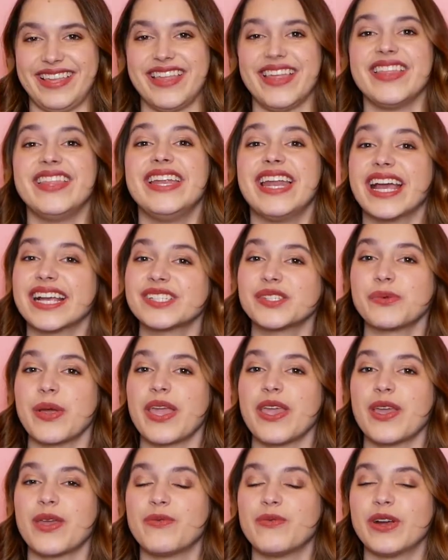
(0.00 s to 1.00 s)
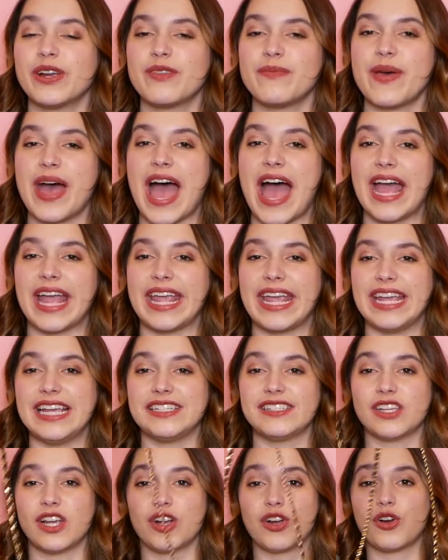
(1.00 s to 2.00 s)
The next way you can wear the bag
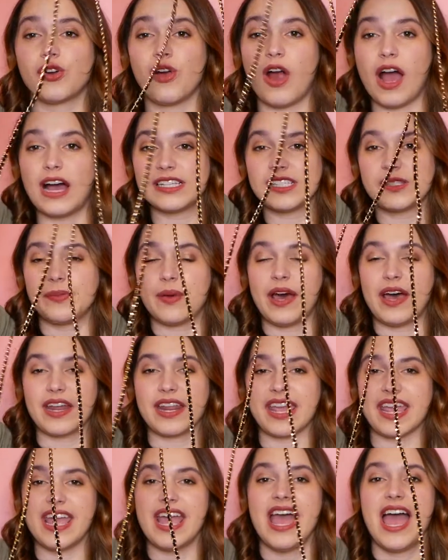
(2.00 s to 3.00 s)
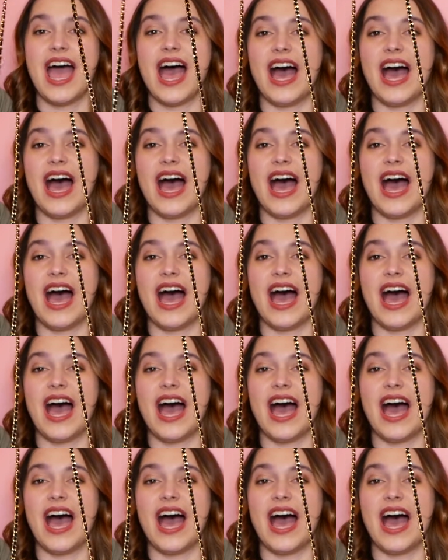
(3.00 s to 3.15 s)
is a crossbody.